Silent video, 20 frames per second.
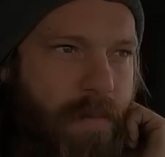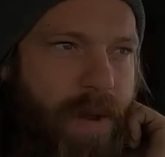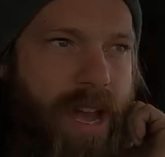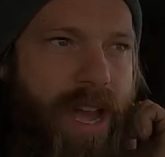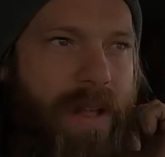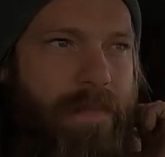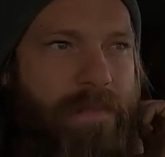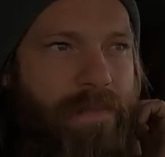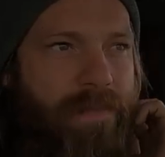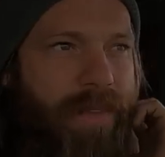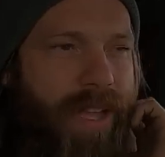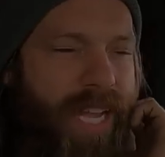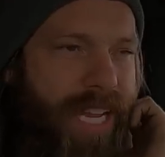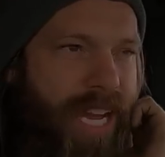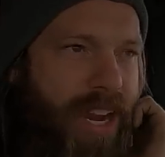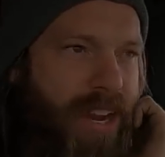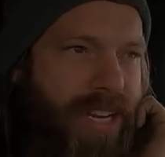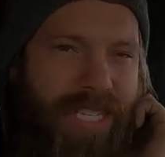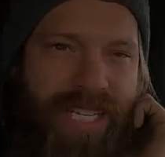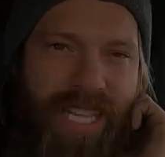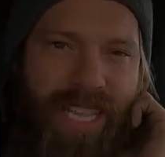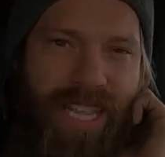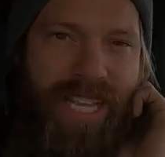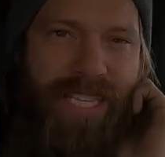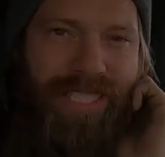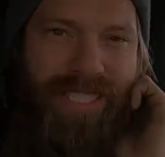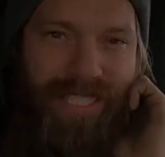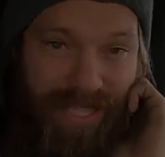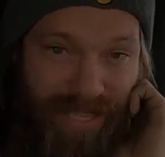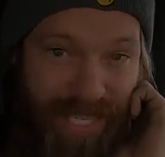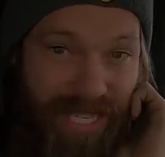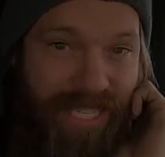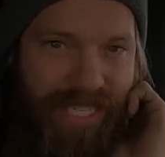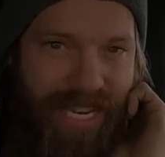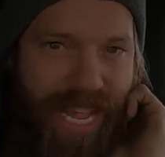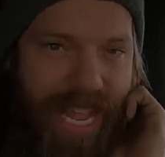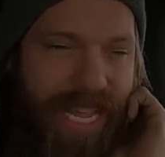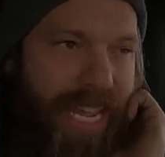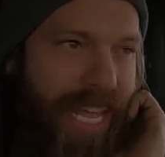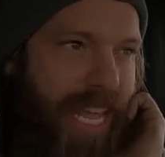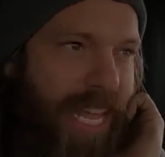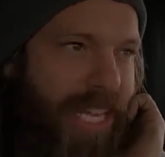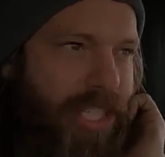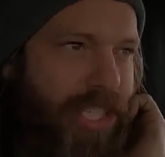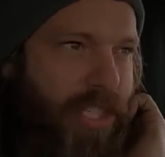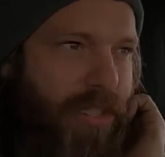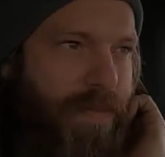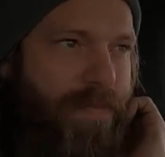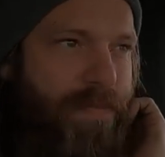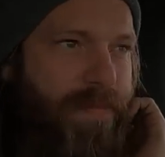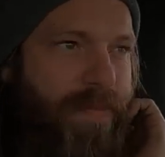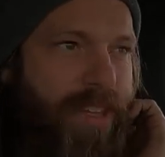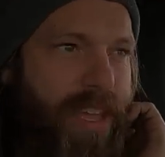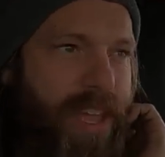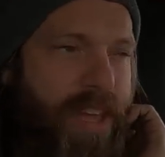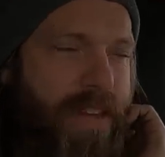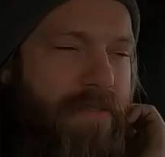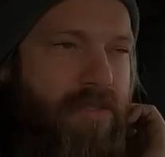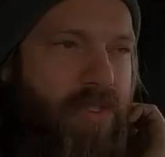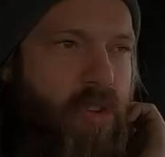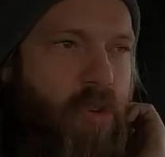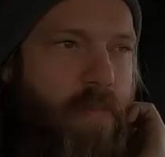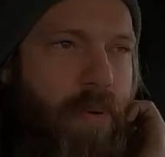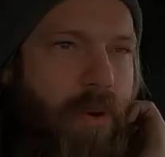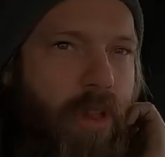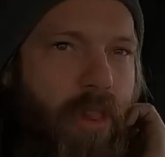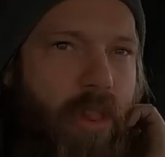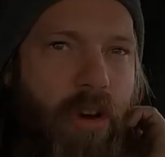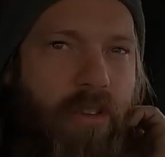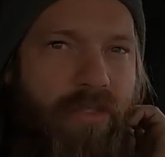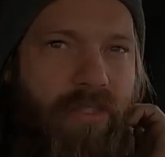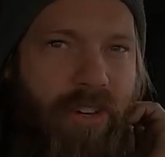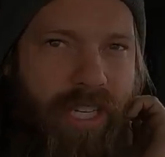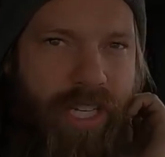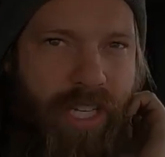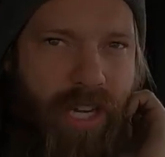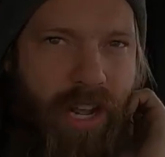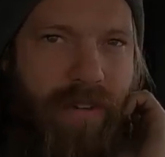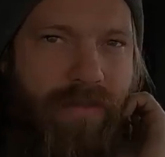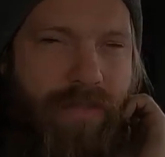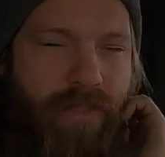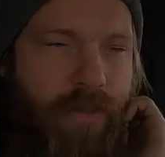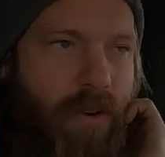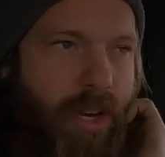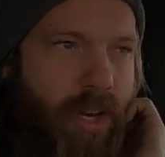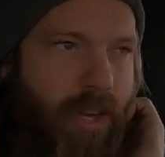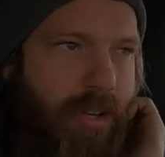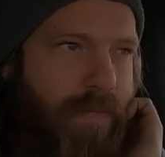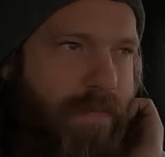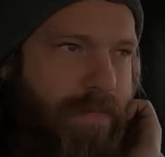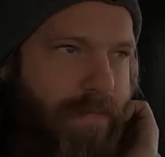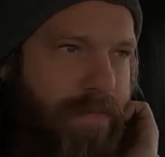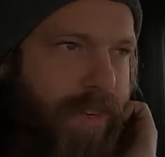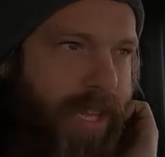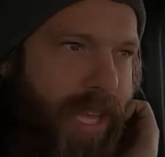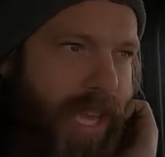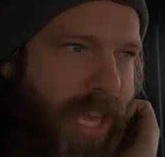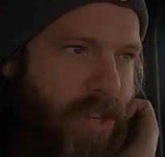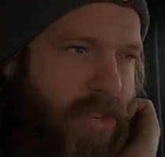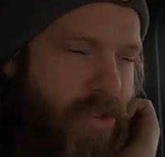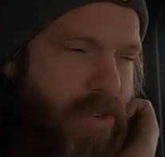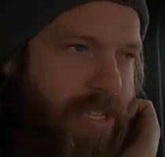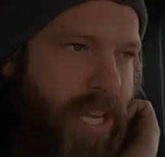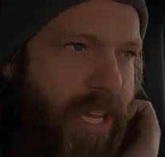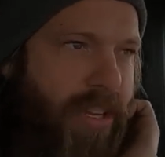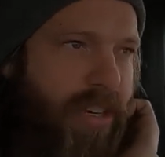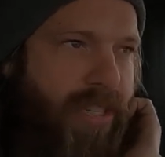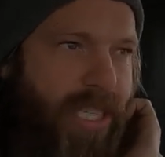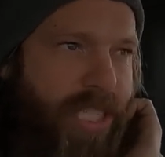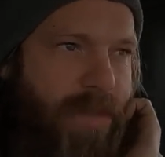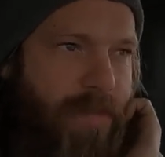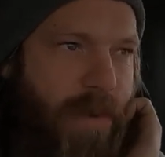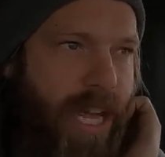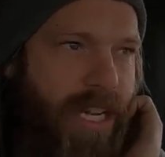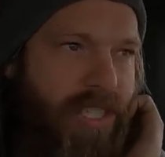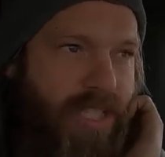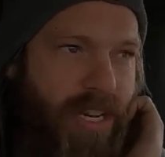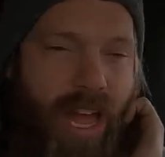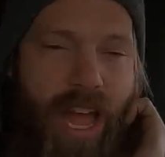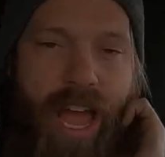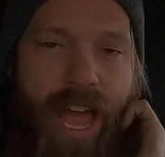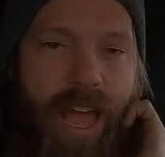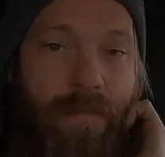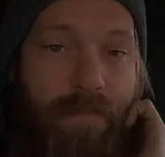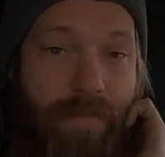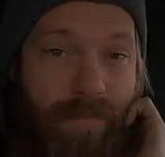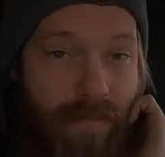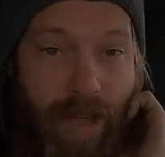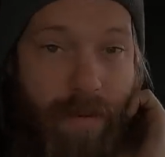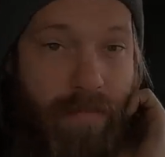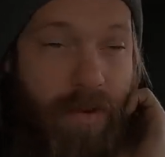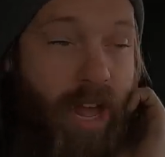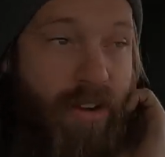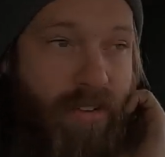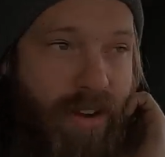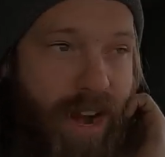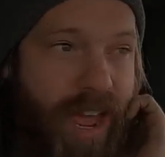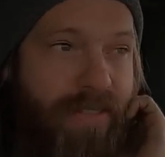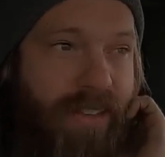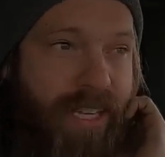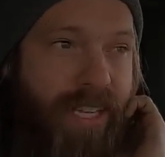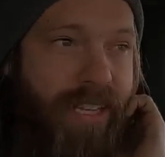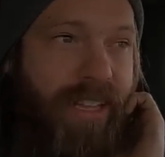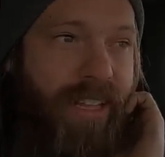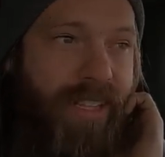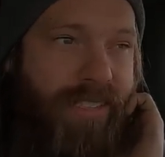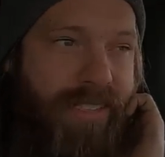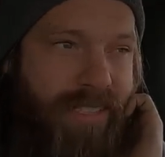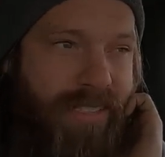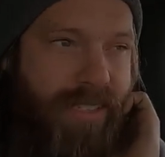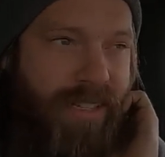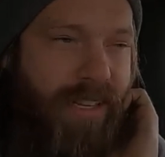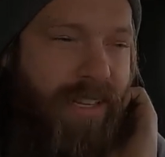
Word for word: But I guarantee this, in this day and age, if you pull over and get off the road and you tell your dispatch, I'm, I'm not driving in this.